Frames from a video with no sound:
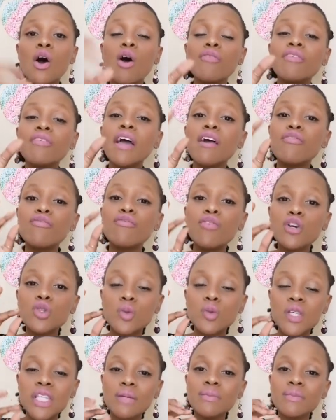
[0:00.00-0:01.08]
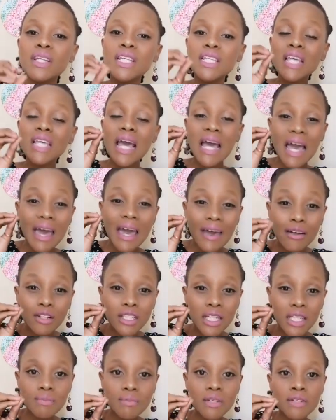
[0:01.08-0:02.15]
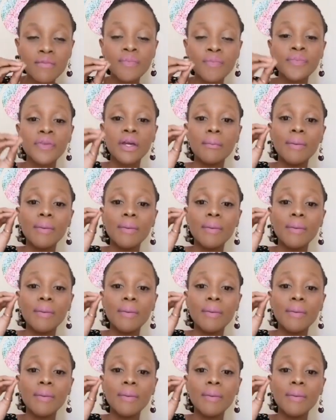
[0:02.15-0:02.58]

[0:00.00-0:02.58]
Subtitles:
of a force, when somebody is held captive,